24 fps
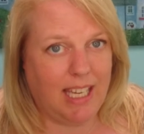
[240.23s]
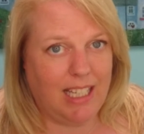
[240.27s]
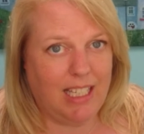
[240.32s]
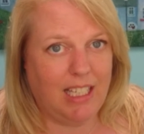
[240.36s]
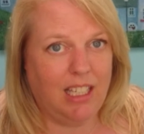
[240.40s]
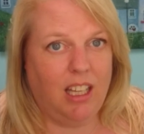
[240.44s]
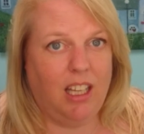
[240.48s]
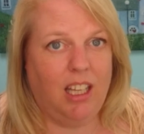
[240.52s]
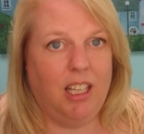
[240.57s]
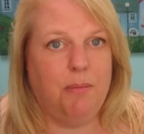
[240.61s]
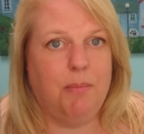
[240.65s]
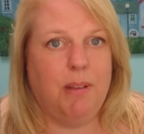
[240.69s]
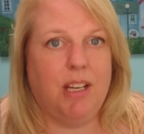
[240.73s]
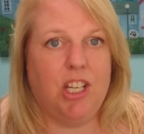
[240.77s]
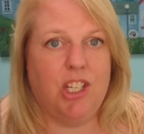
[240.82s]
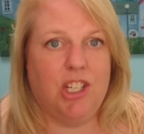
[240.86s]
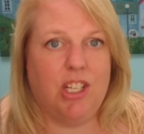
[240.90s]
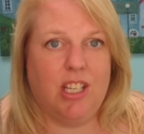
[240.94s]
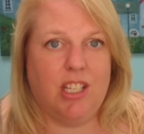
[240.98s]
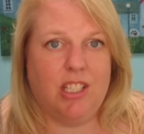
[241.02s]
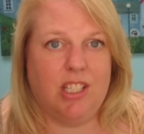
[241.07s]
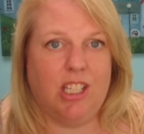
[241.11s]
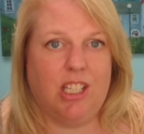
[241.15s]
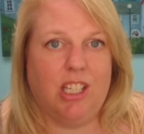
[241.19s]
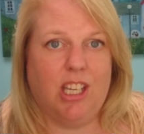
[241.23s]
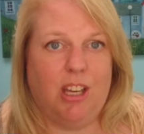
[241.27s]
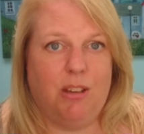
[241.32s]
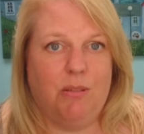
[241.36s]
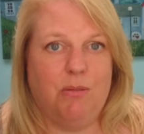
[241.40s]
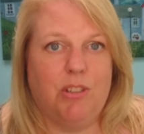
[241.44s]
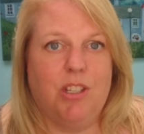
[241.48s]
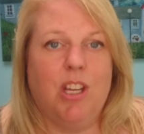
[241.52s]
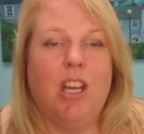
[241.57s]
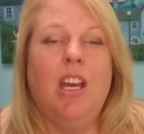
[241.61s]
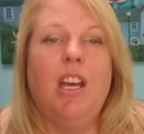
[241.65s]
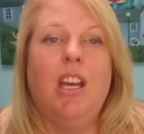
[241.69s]
a line manager as a
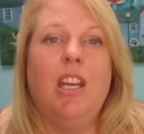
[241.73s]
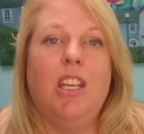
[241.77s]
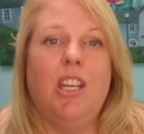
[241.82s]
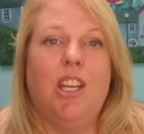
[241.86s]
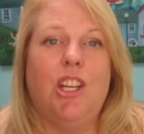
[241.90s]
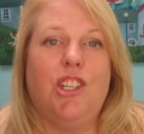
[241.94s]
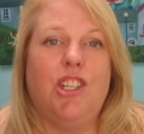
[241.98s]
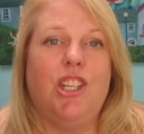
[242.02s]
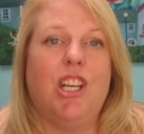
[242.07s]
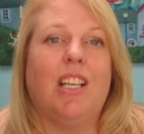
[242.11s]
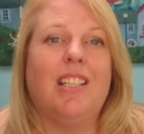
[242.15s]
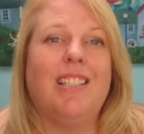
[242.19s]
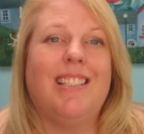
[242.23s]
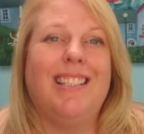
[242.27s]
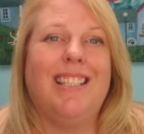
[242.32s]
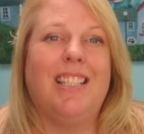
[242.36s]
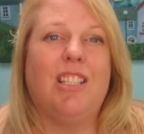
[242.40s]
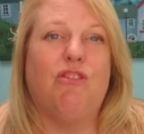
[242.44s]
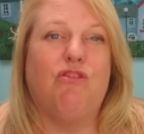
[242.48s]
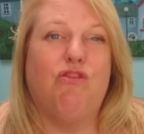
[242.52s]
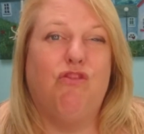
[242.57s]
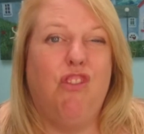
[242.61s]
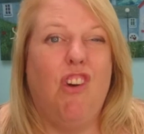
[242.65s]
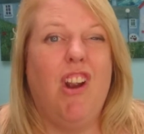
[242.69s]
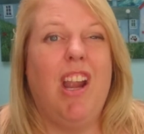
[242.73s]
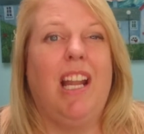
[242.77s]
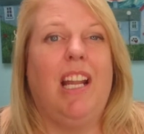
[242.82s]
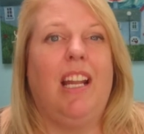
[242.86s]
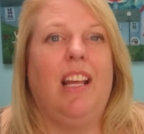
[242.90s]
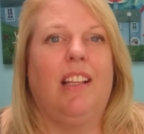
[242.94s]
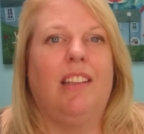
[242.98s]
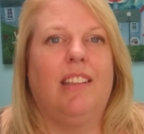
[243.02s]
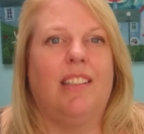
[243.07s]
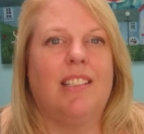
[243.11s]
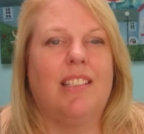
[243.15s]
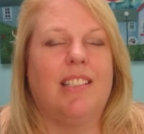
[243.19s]
coach. You just need to
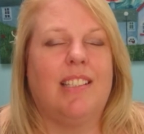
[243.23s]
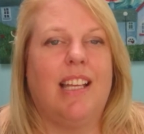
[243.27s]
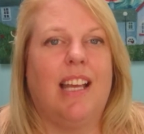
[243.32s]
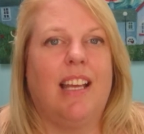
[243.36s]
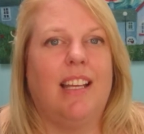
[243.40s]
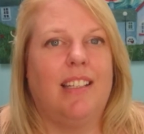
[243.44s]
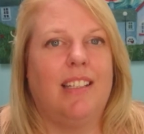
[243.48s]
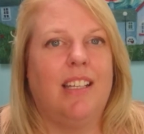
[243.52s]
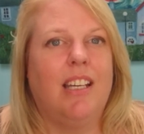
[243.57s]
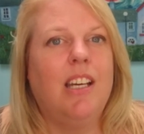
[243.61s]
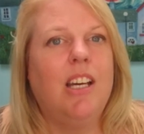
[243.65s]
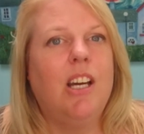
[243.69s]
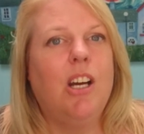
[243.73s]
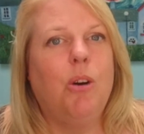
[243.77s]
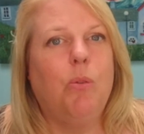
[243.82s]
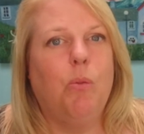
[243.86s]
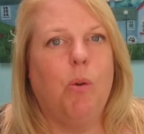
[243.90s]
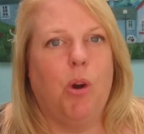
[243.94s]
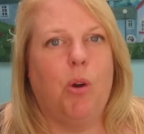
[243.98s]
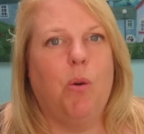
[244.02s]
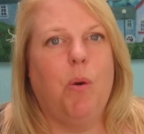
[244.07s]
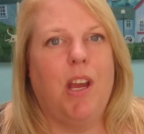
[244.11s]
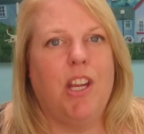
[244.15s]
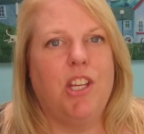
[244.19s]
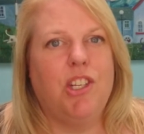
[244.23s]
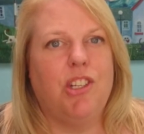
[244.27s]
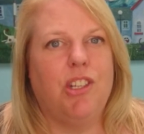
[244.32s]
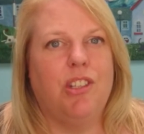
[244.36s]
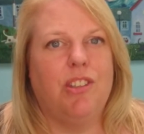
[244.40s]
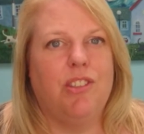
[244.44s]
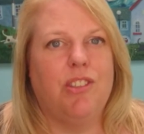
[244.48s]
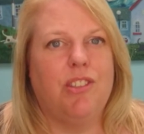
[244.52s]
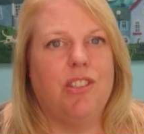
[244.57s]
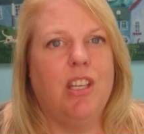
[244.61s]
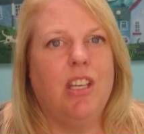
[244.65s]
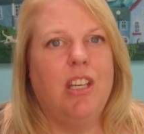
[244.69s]
really understand what
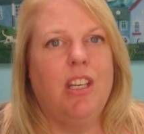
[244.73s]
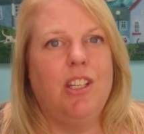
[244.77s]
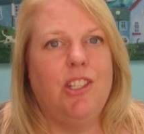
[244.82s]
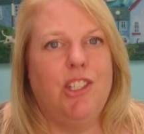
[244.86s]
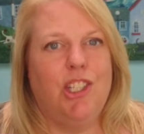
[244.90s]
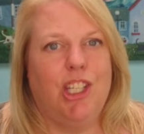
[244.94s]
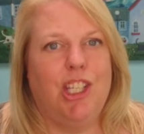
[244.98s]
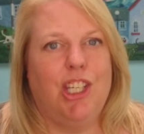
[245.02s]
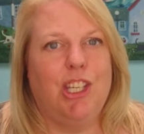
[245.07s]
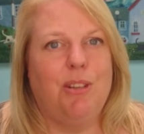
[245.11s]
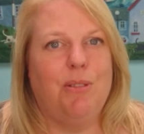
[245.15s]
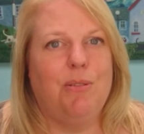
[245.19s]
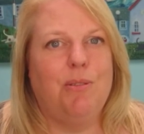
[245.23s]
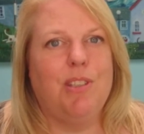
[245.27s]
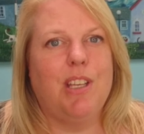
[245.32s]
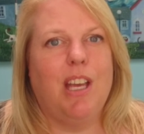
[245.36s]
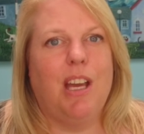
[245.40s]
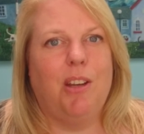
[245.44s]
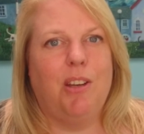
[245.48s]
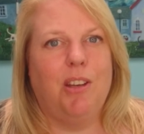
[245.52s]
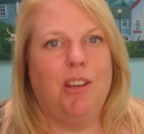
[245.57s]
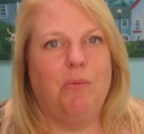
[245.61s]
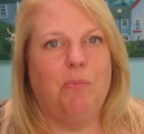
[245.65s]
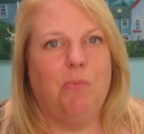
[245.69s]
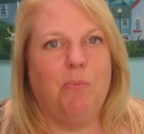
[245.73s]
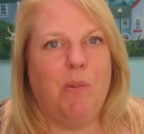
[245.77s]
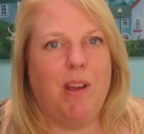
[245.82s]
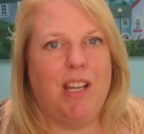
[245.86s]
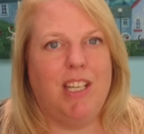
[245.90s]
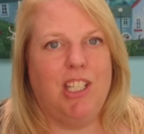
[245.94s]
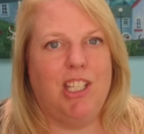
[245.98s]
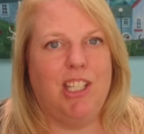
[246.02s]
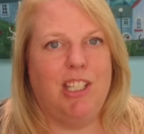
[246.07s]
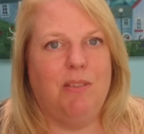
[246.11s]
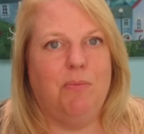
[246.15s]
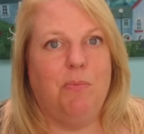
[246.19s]
questions to use and
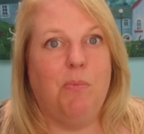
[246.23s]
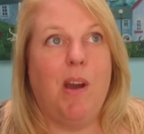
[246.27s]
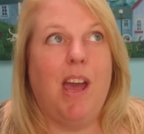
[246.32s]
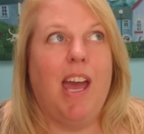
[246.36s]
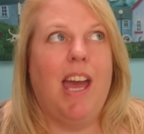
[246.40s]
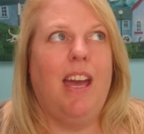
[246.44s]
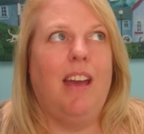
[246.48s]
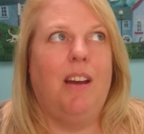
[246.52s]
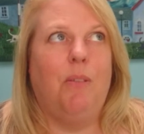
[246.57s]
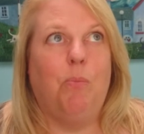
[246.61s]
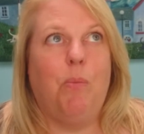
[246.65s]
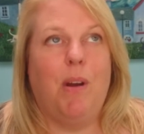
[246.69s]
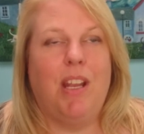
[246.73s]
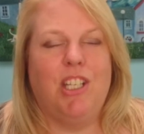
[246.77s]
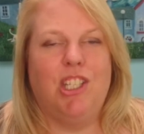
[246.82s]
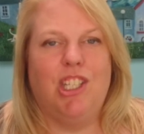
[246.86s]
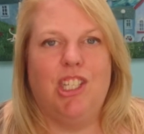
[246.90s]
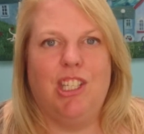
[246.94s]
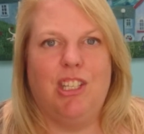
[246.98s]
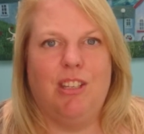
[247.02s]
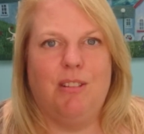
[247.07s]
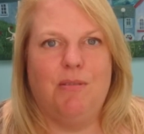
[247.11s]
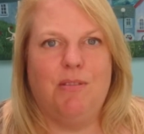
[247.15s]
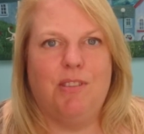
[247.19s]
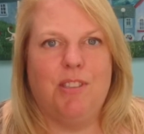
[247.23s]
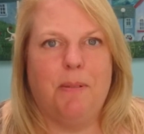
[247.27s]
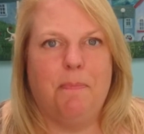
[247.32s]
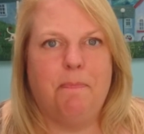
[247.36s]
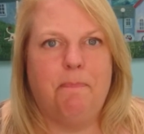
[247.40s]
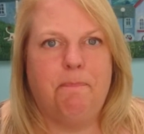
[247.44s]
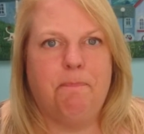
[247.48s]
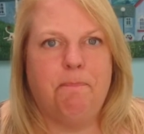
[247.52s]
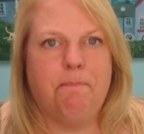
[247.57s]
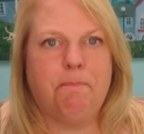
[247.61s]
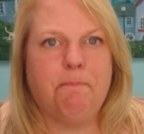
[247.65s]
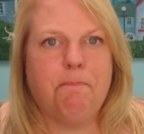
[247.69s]
when to, where and when to use them.